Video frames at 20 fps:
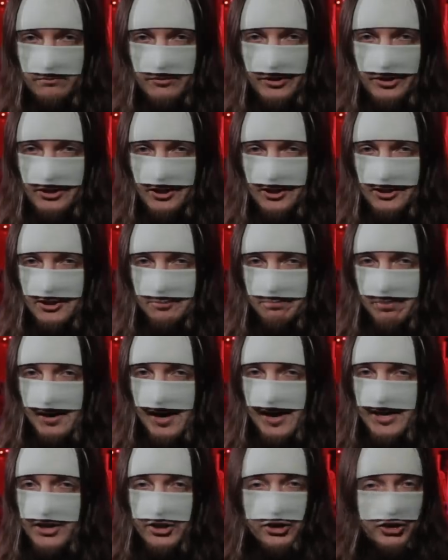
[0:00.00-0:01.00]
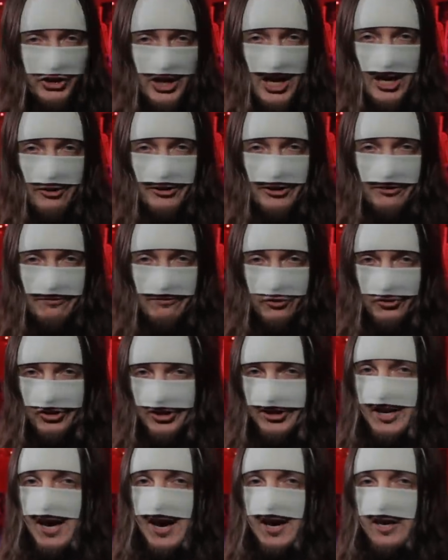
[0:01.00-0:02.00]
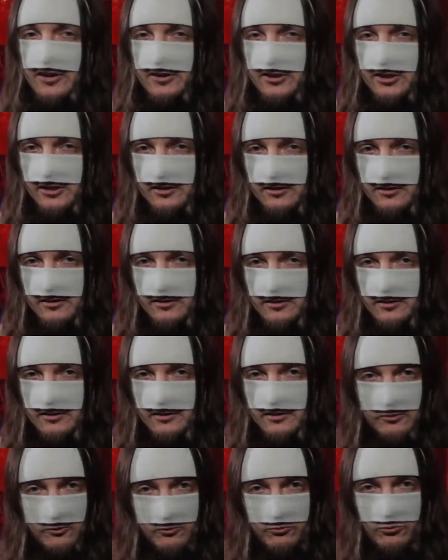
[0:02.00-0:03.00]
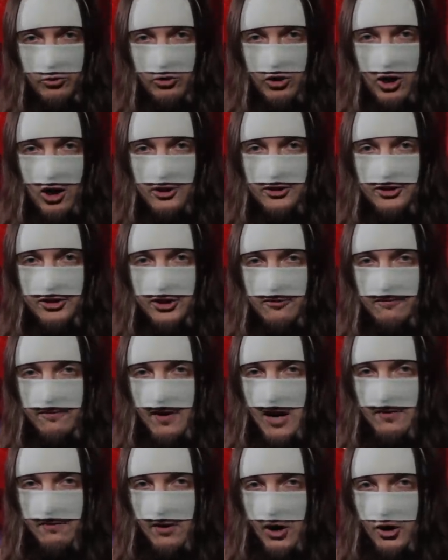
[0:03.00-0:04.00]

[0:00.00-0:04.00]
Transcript: Because buying Jerry for the night will cost you five